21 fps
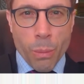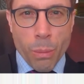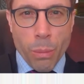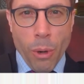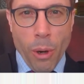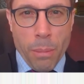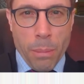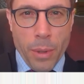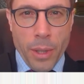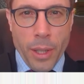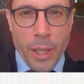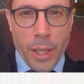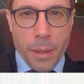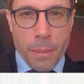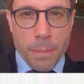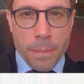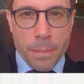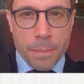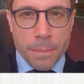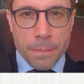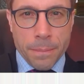properly.
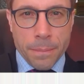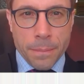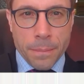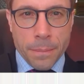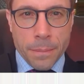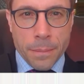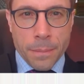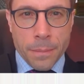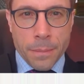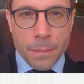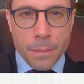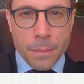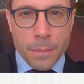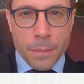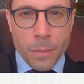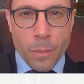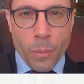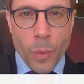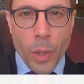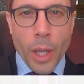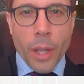
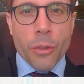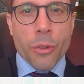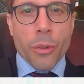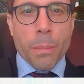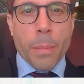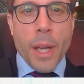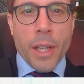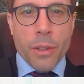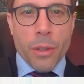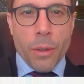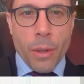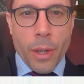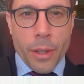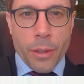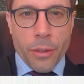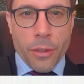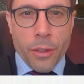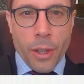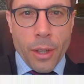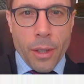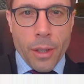Here's a better
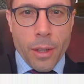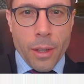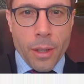answer.